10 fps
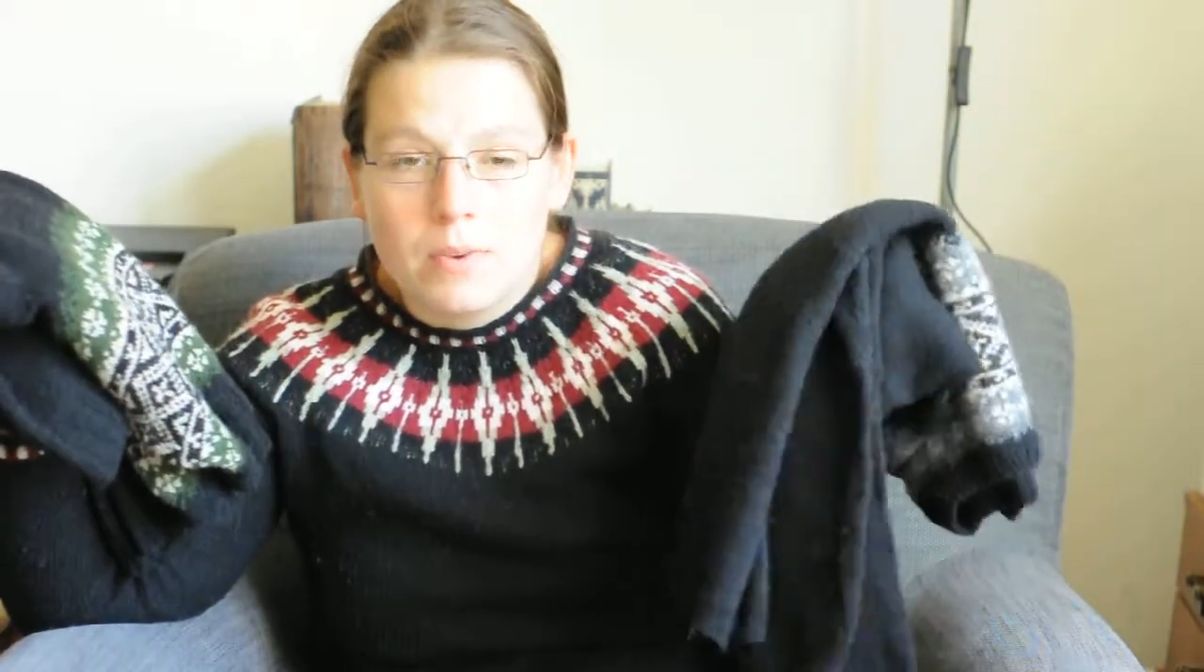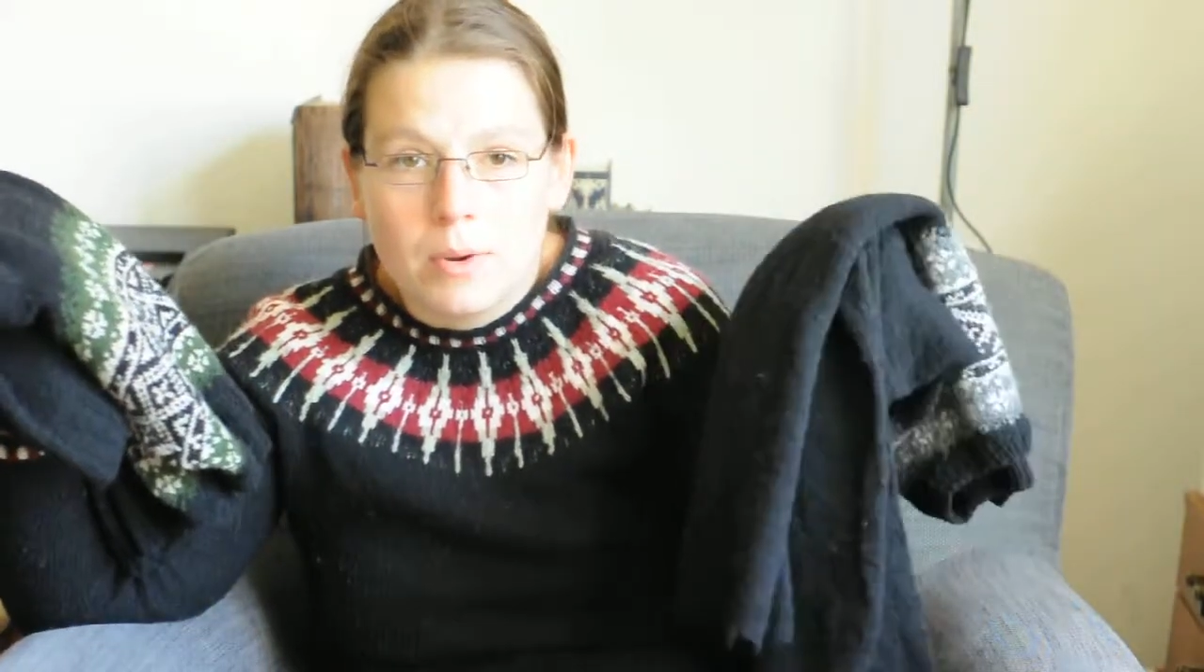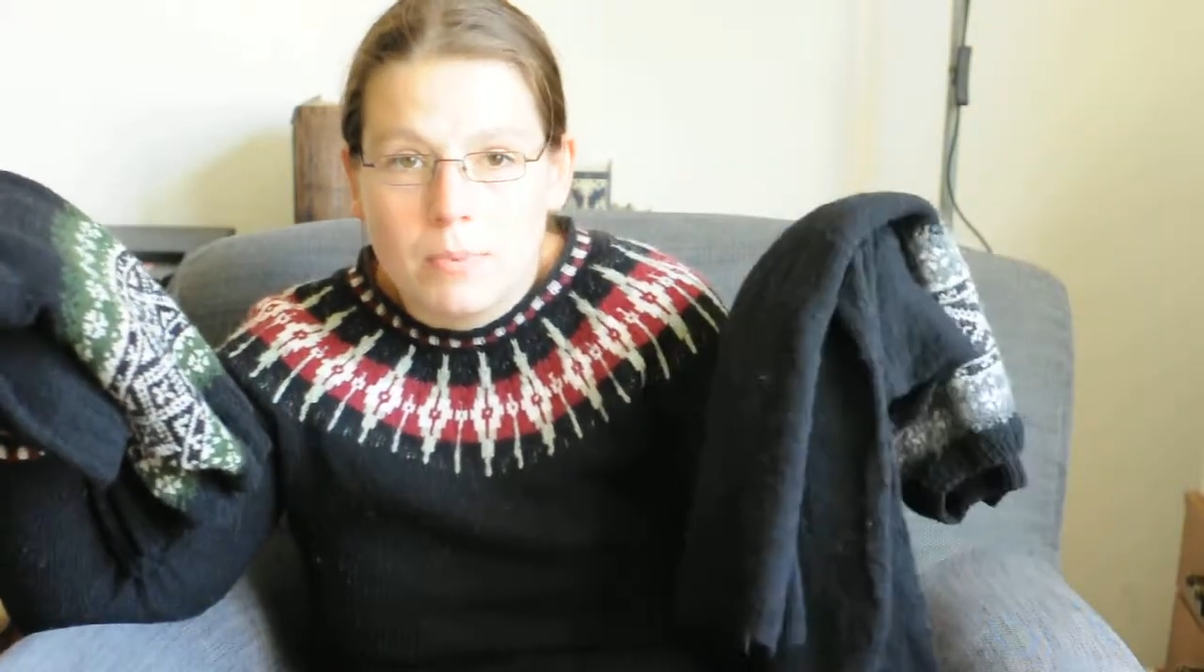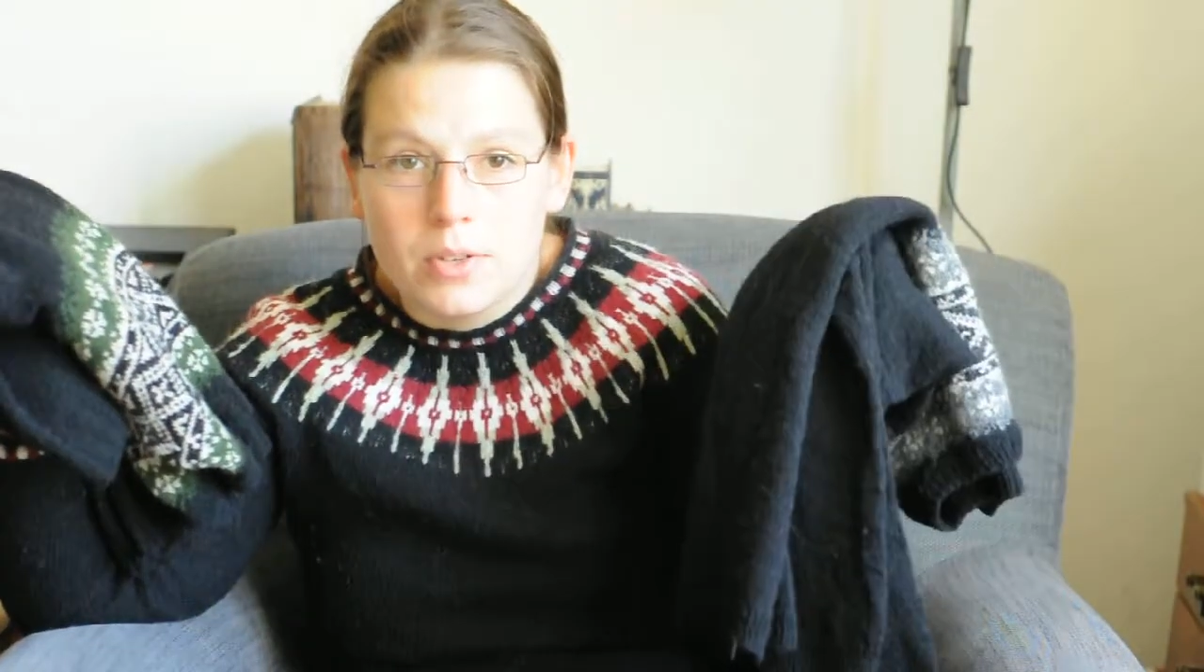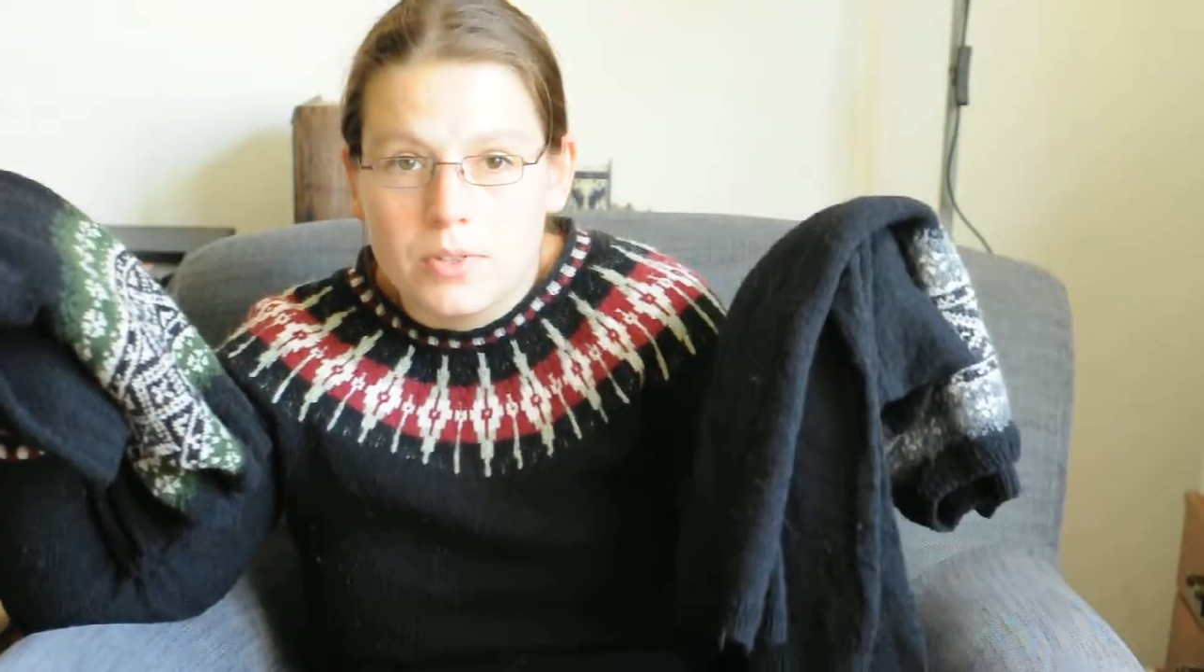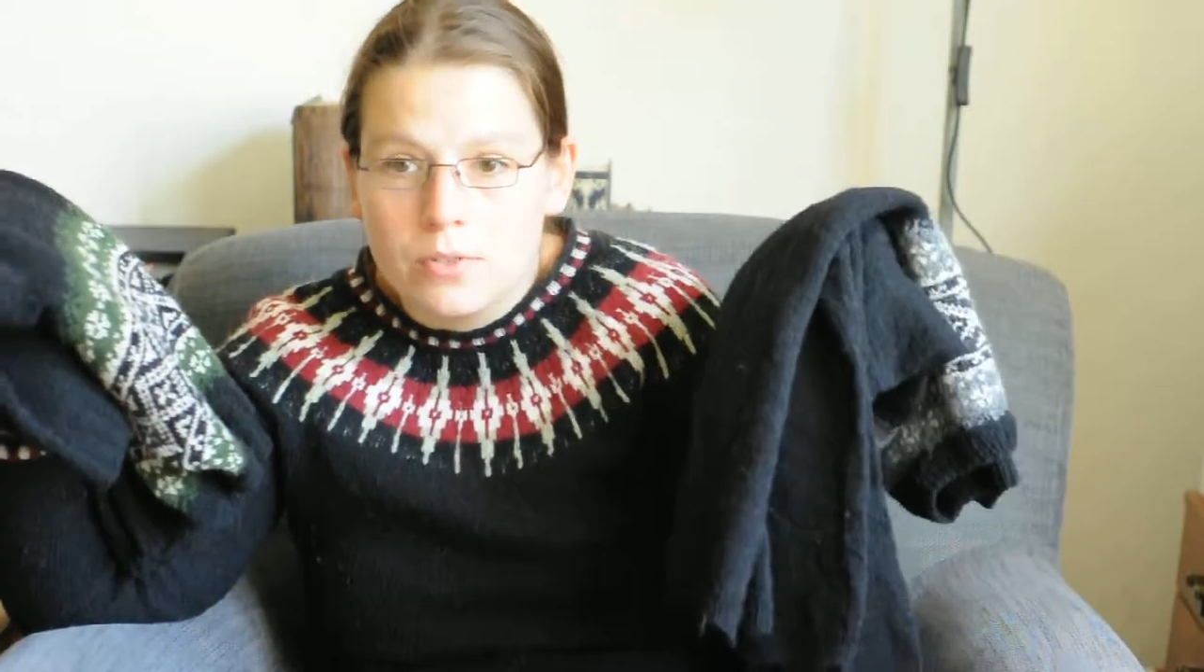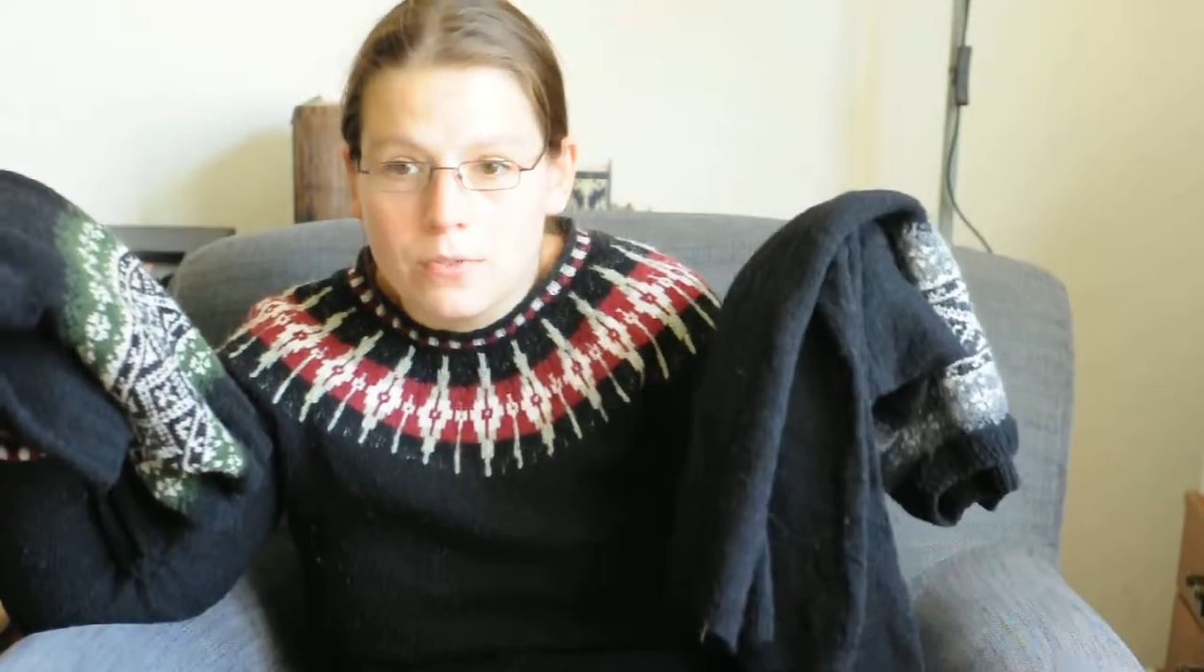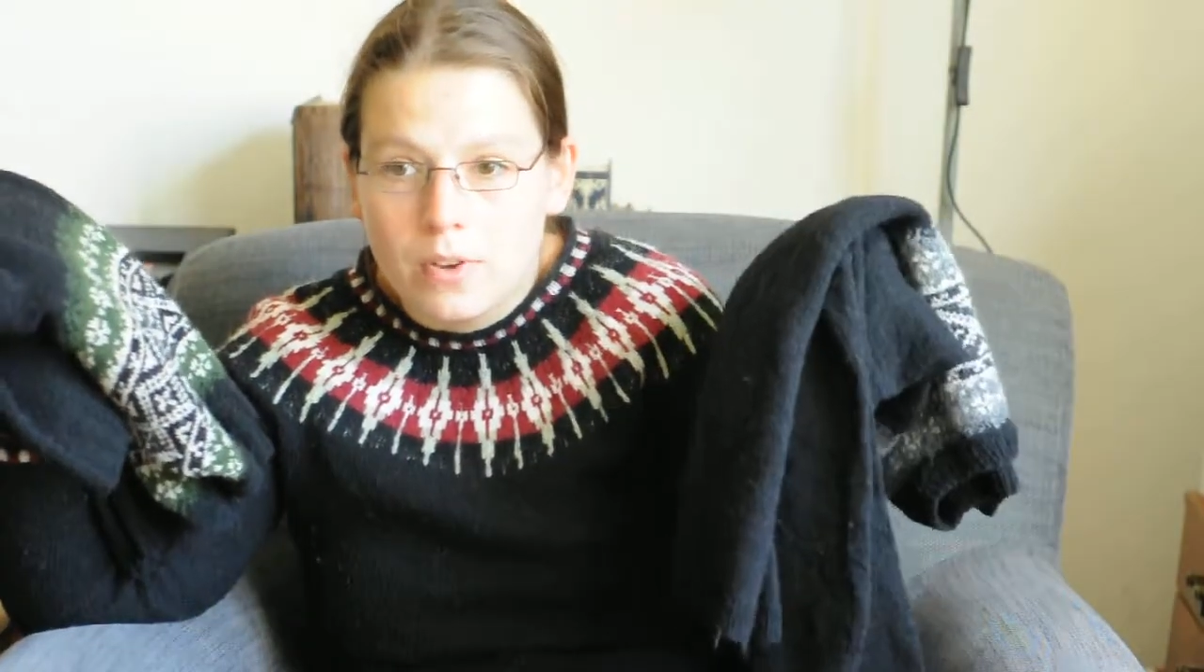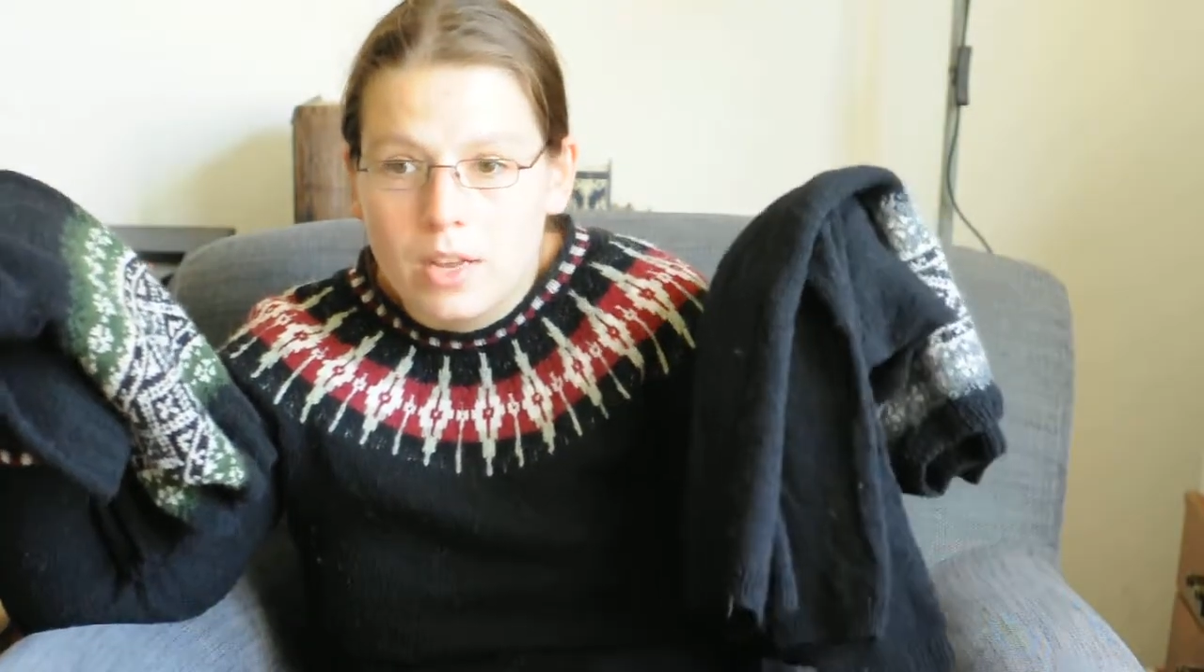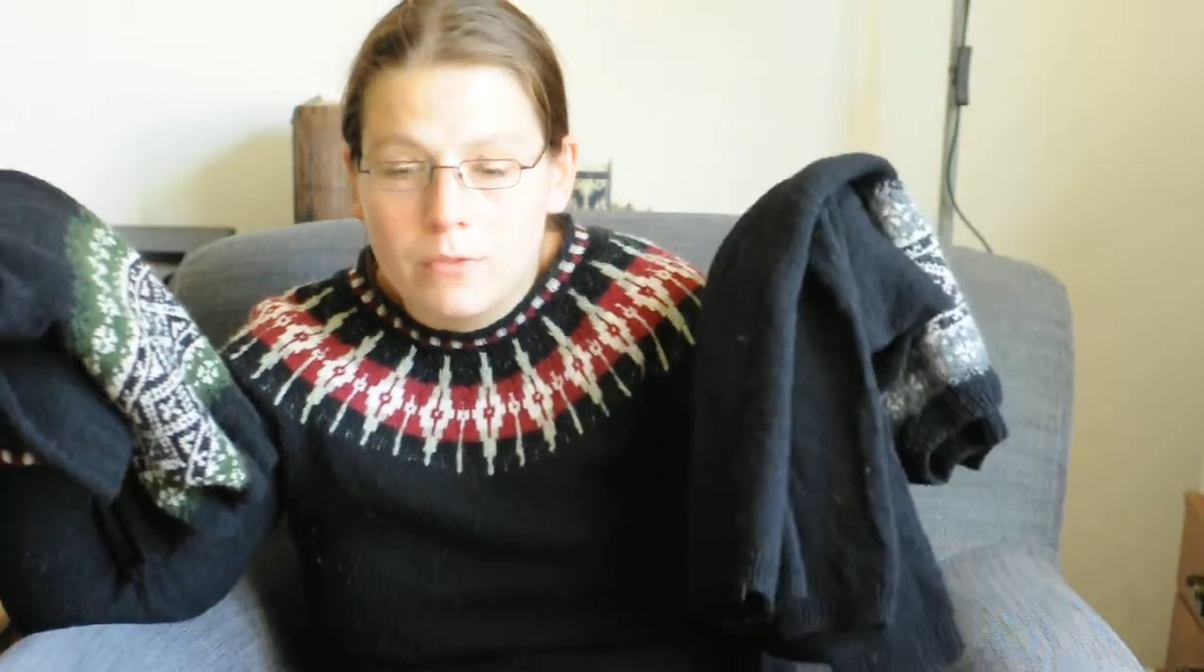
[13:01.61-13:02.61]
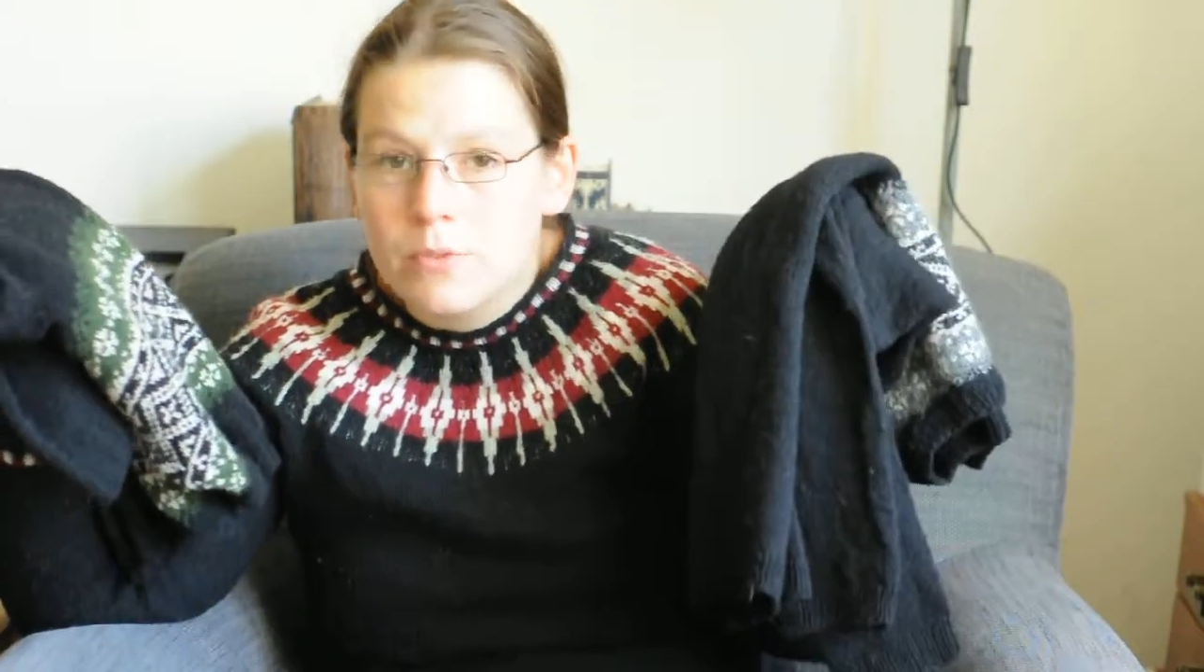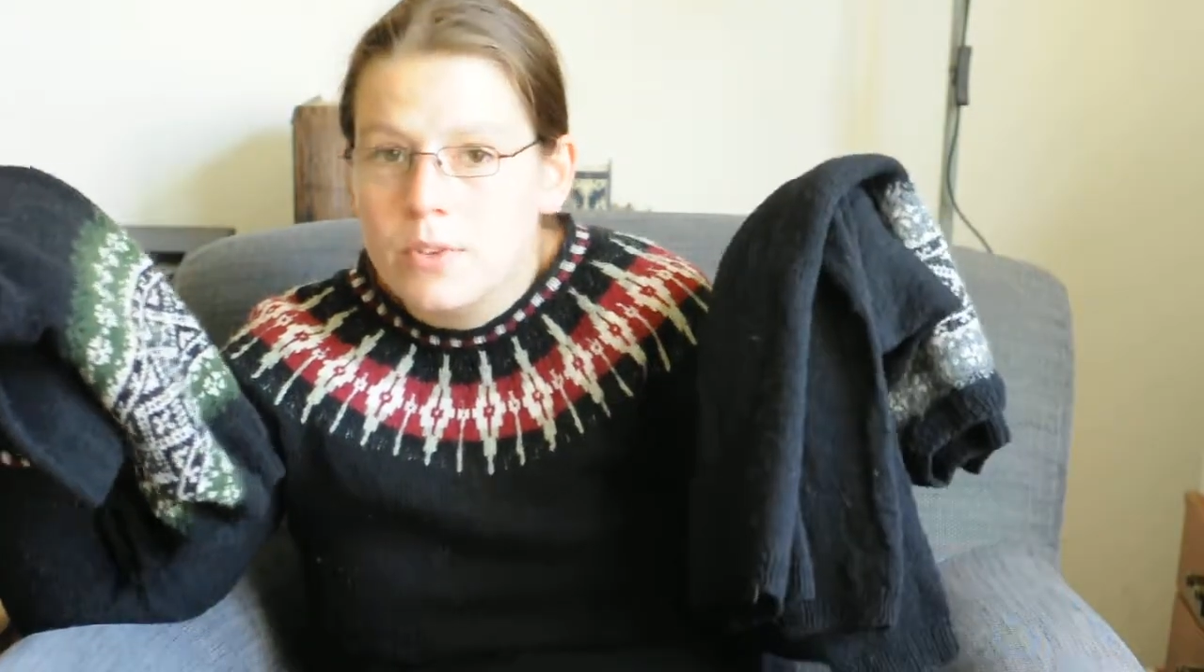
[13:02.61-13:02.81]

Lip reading: 3.25